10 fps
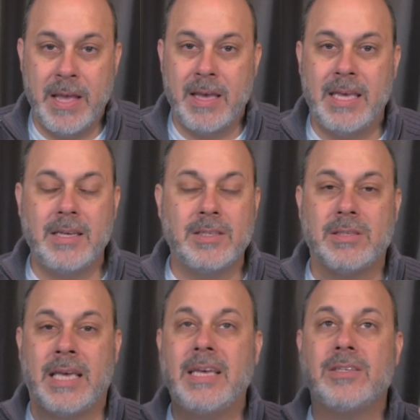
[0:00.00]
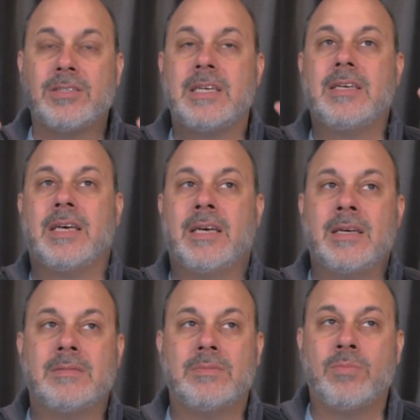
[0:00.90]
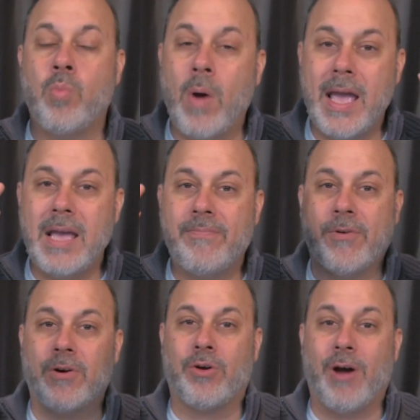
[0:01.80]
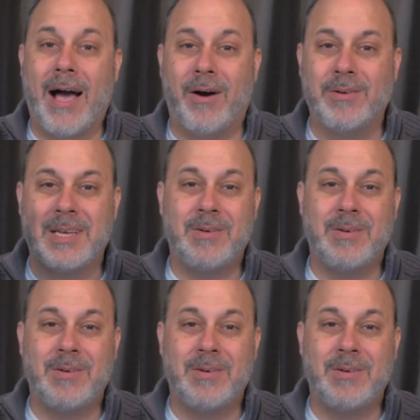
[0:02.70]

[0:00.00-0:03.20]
He is he is thinking way further out.